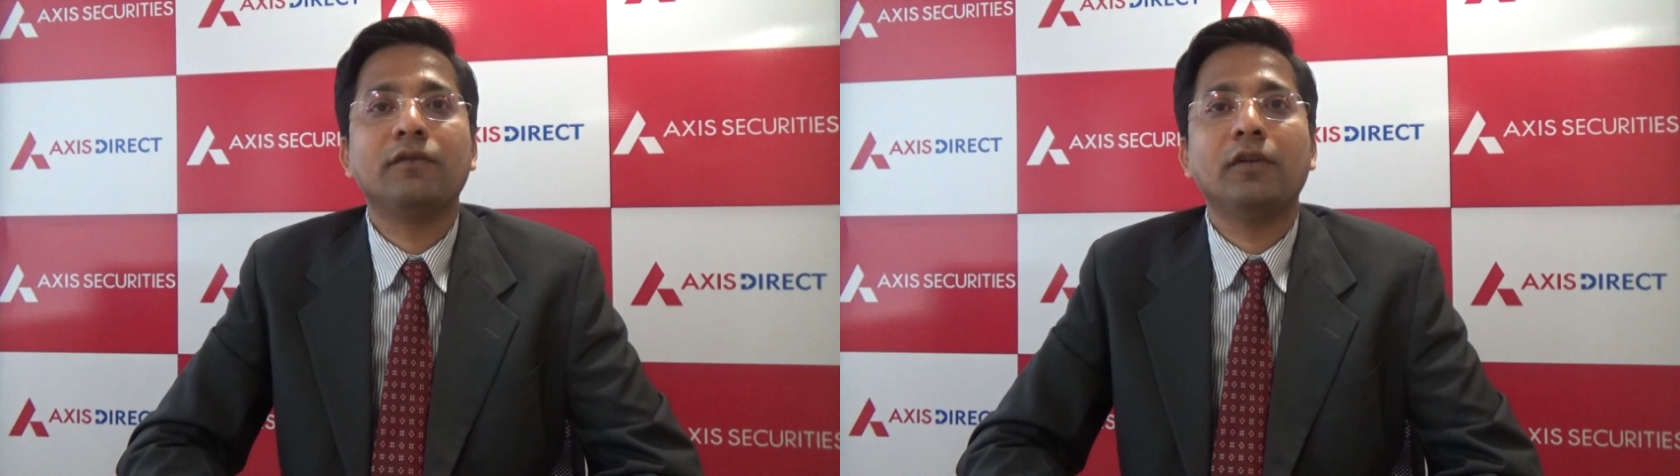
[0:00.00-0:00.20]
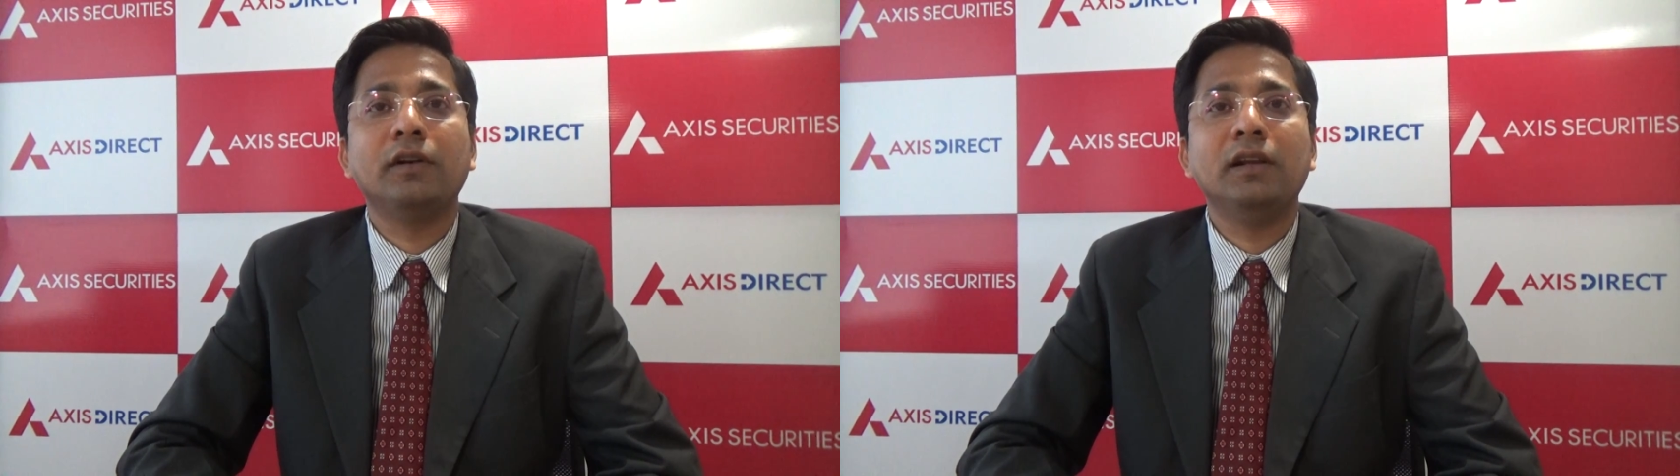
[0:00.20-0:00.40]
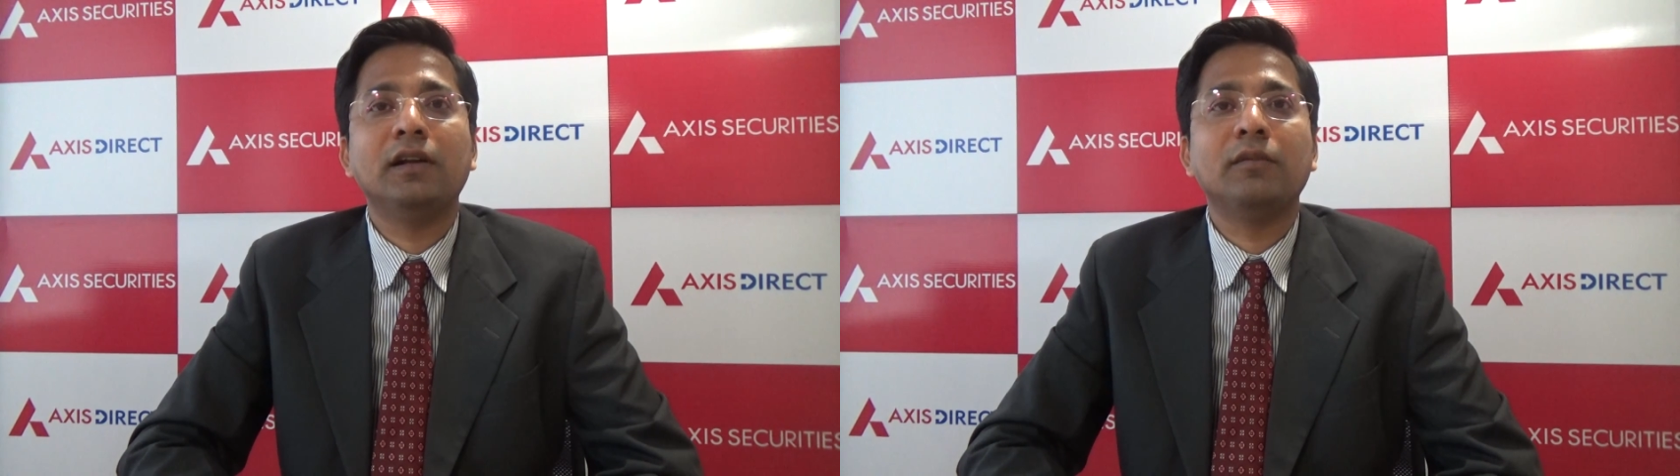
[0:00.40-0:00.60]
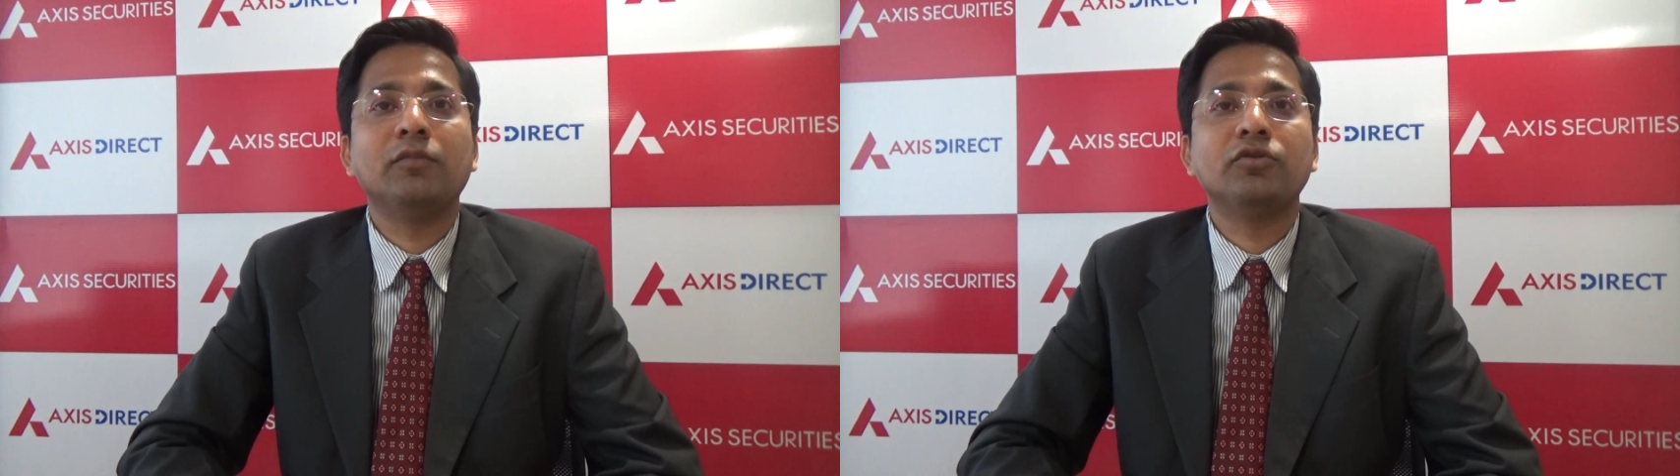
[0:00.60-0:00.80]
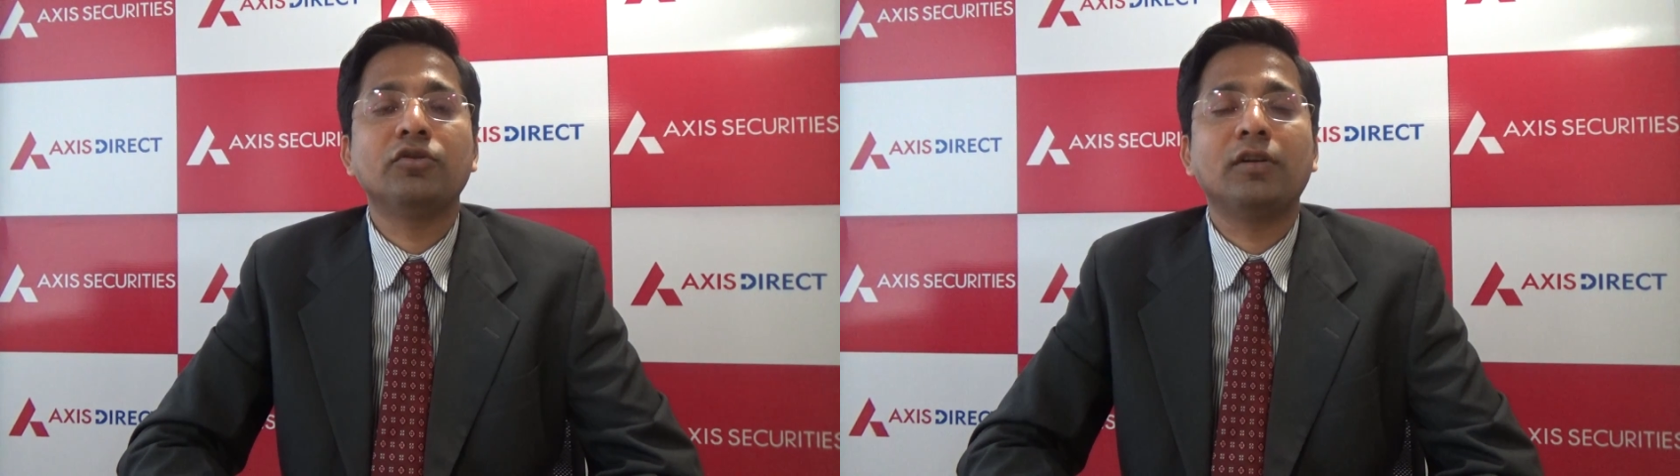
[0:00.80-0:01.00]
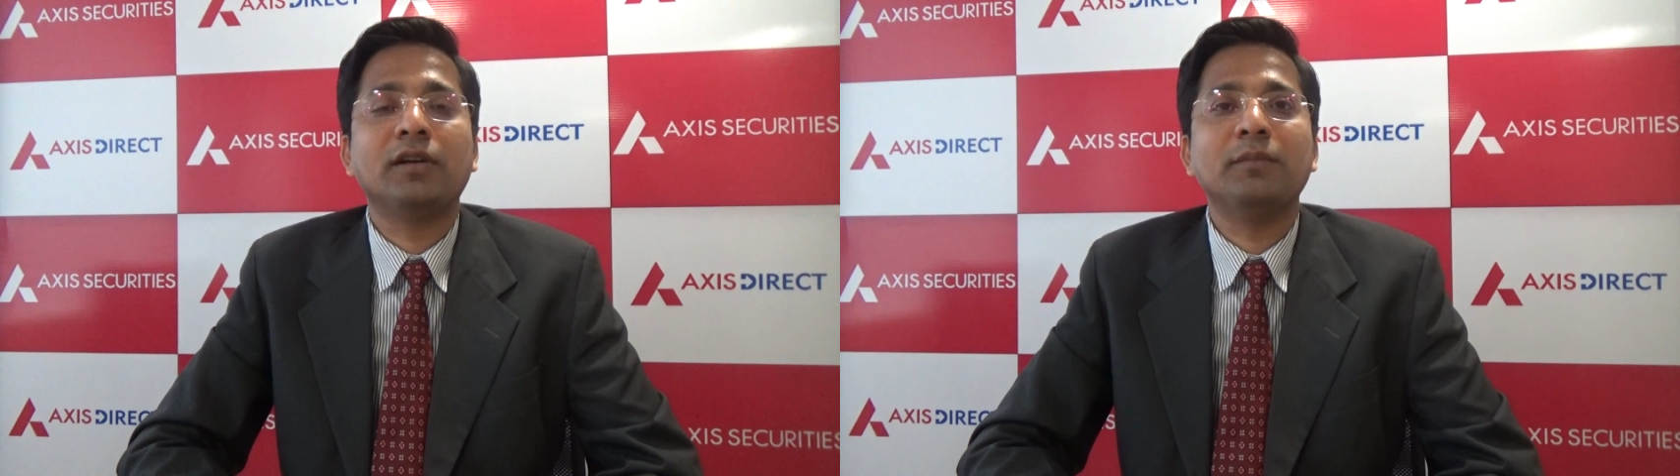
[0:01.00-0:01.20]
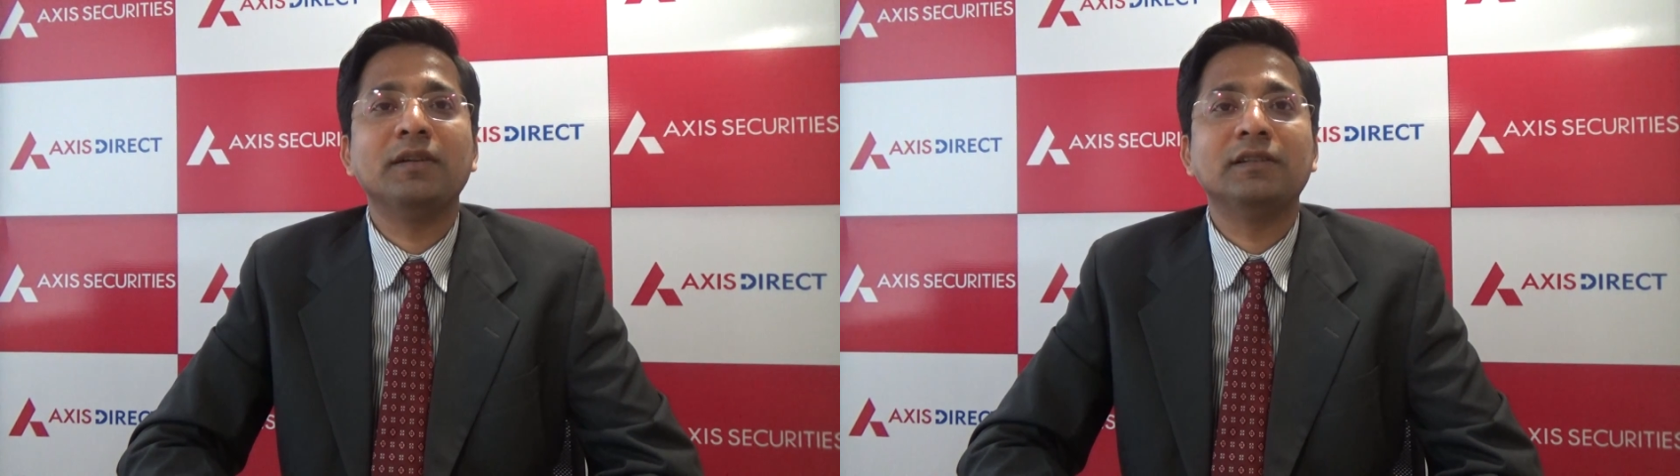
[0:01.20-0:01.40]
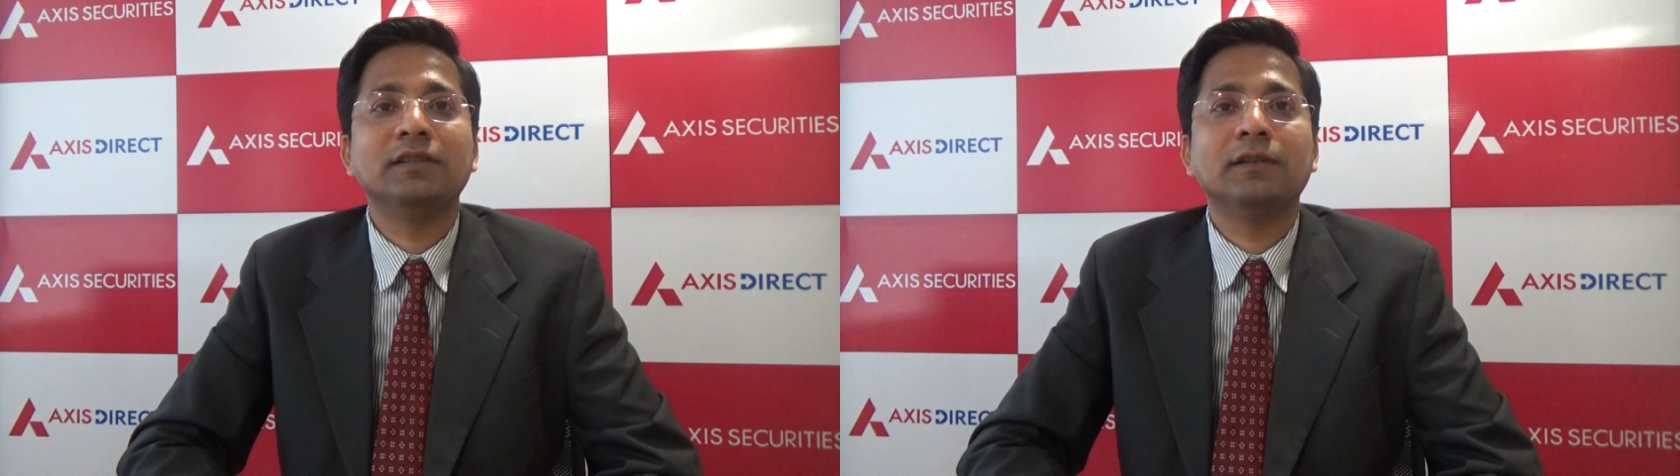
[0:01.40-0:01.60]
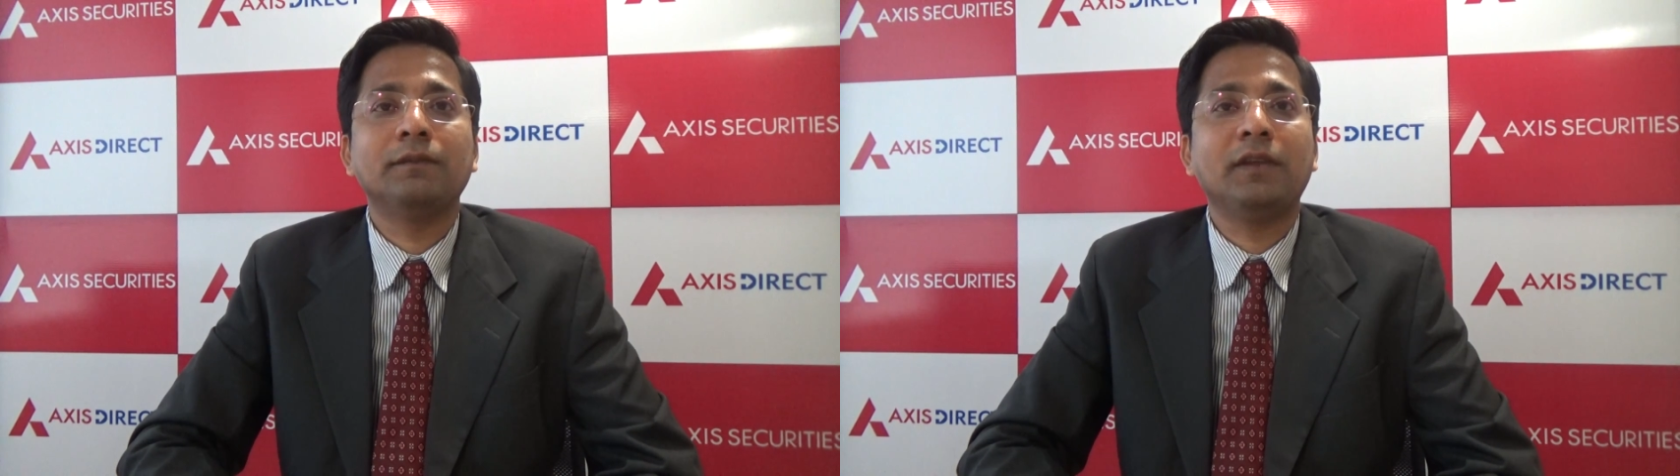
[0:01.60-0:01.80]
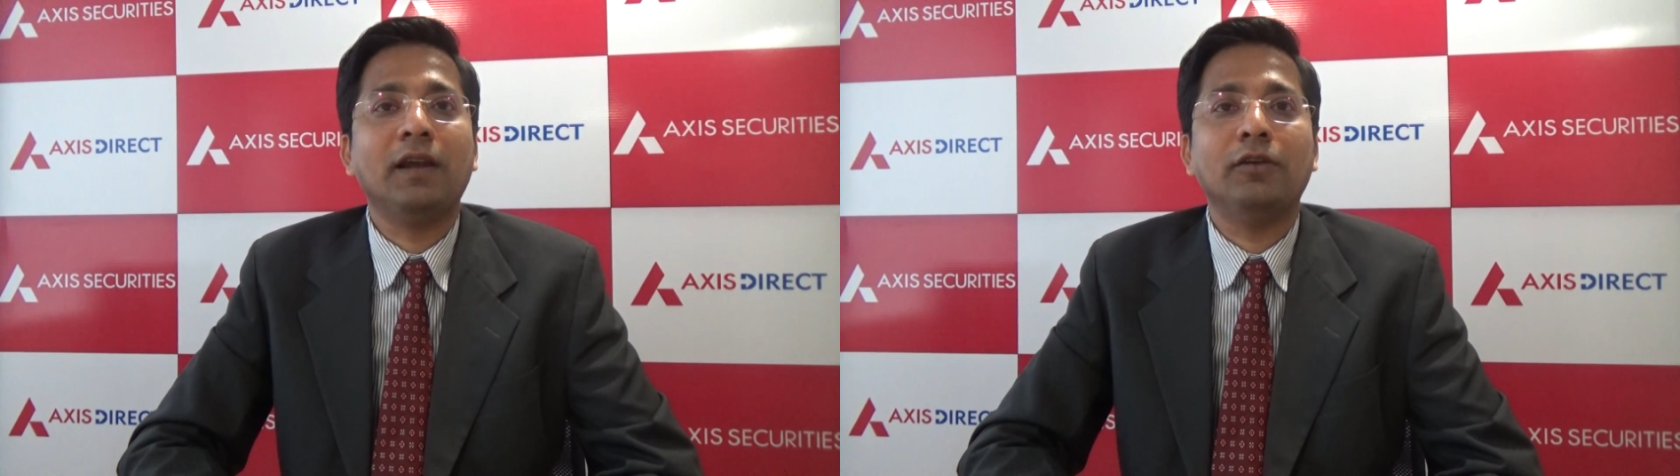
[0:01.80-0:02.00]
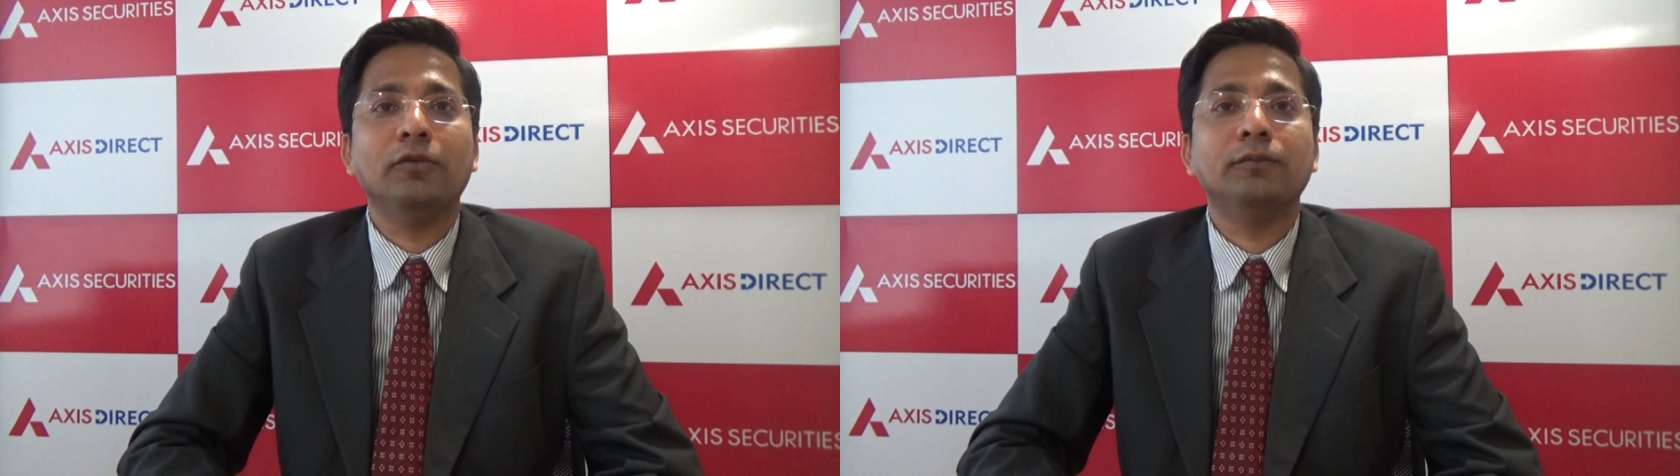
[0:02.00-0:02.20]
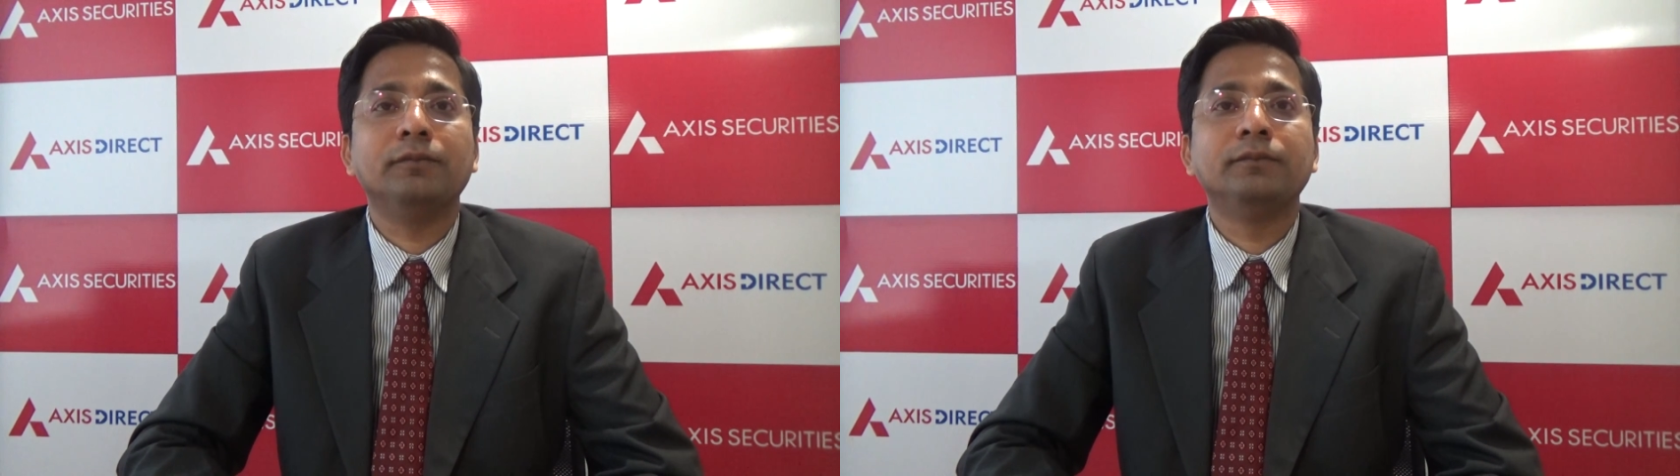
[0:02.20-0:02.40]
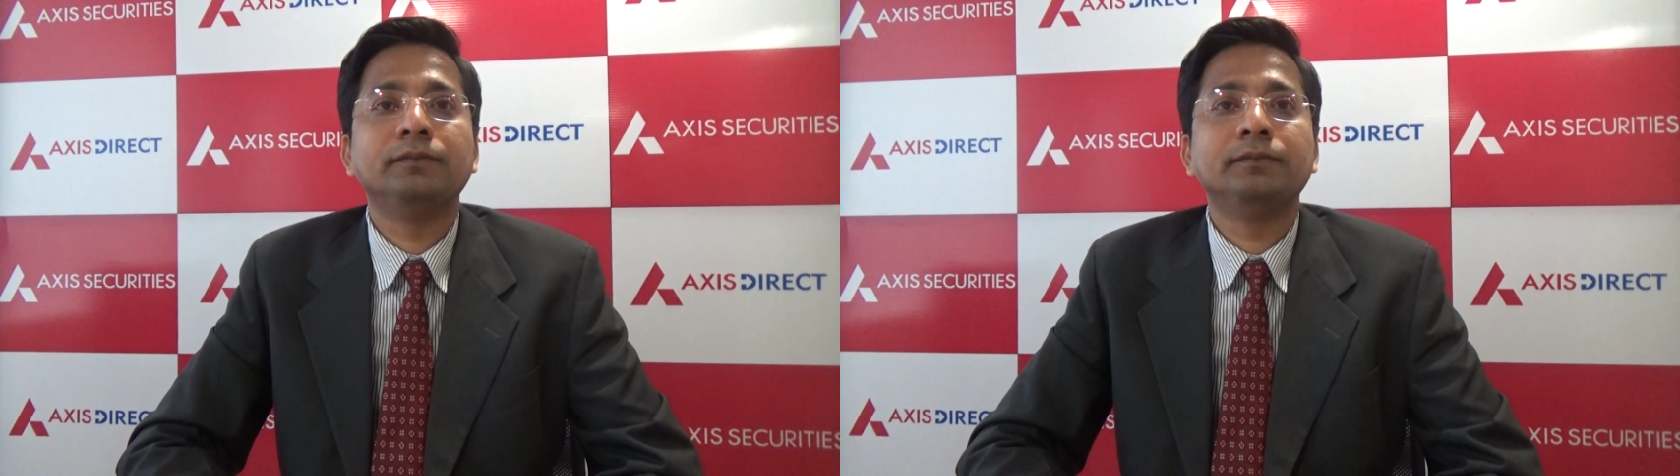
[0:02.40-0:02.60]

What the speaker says: for near term to short term basis. Thank you.